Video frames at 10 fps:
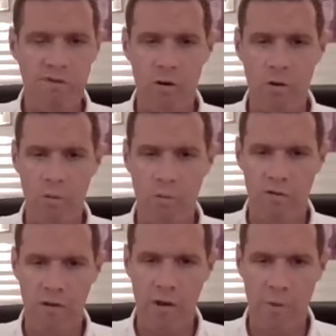to be
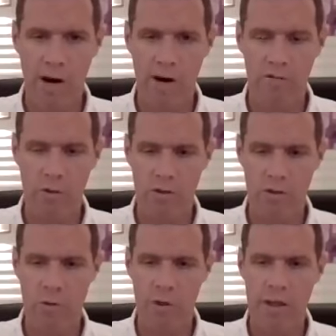fully aware of
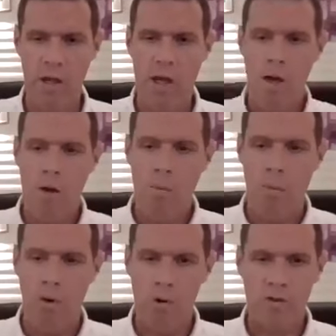what you're doing,
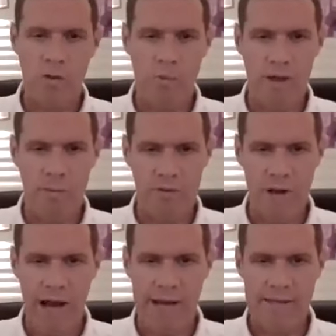but also be
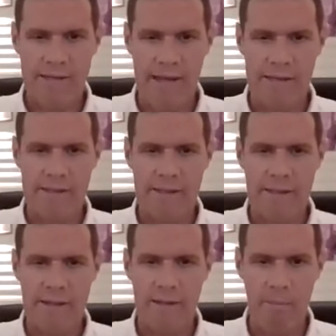able to
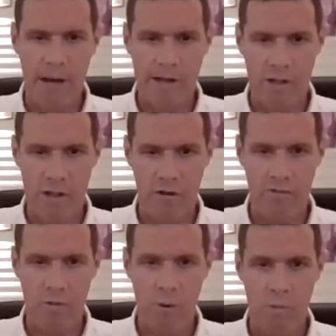access the
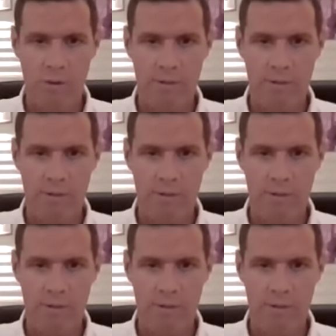magic of the